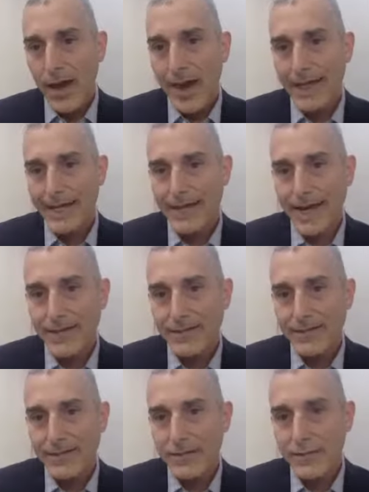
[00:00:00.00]
I
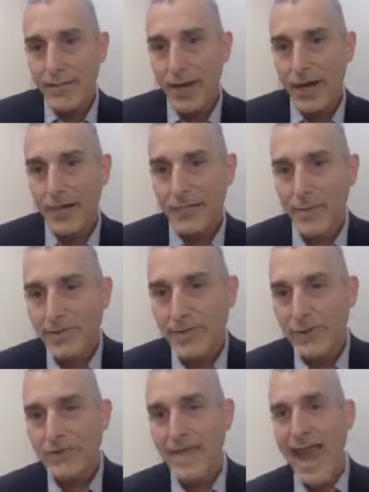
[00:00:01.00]
guess
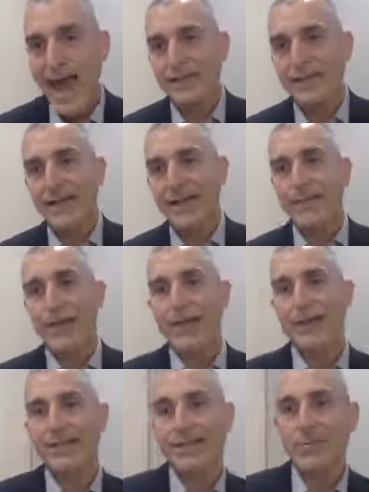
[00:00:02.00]
Spencer's asking
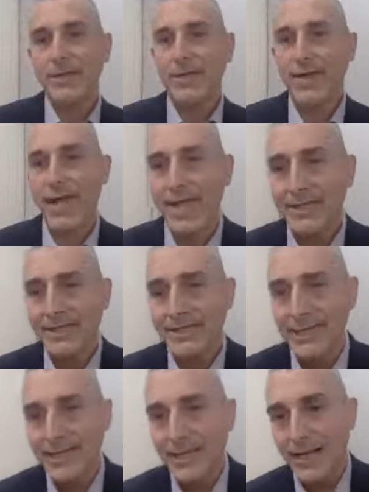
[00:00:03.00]
about
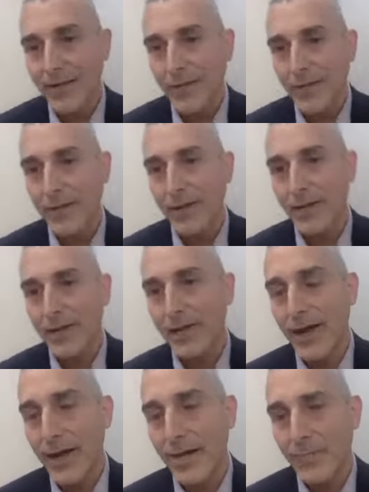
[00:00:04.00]
Epat, and maybe
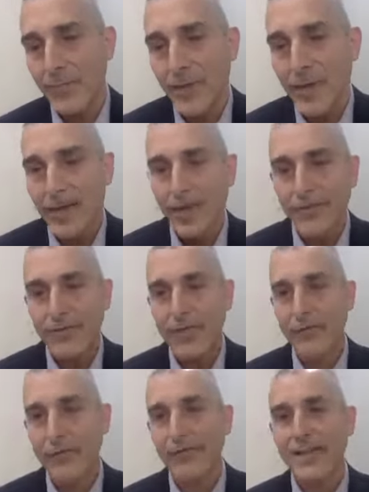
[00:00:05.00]
if you
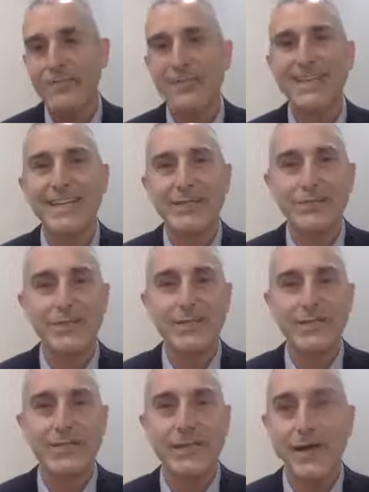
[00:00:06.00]
can provide some additional
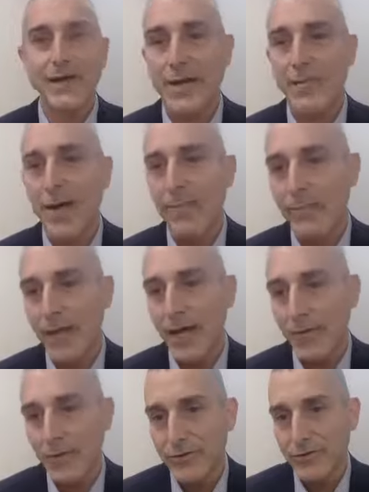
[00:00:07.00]
details, I might be
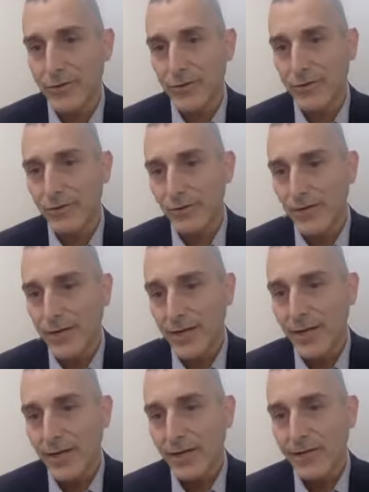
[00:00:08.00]
able to
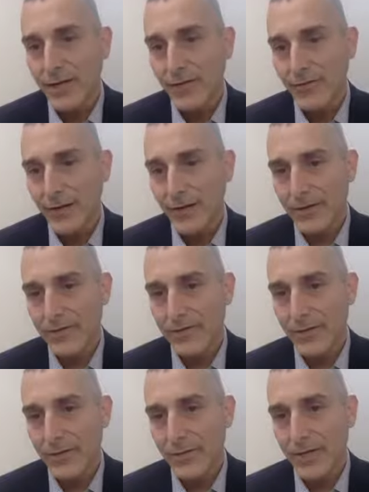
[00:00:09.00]
give you
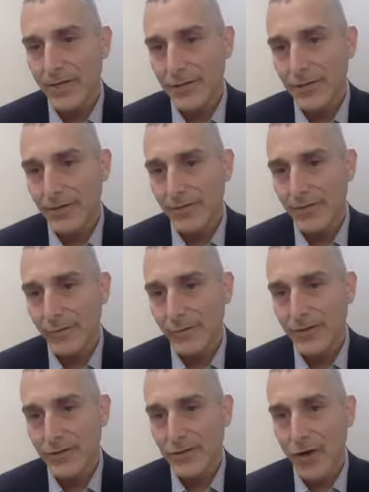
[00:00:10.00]
some additional
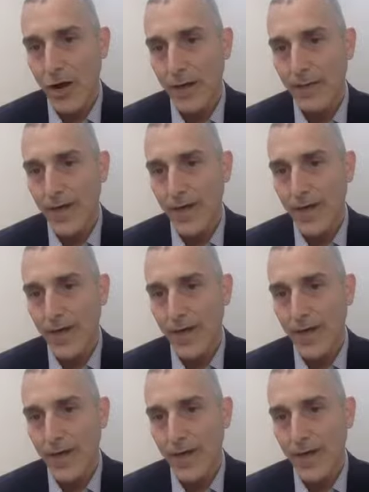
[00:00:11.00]
information on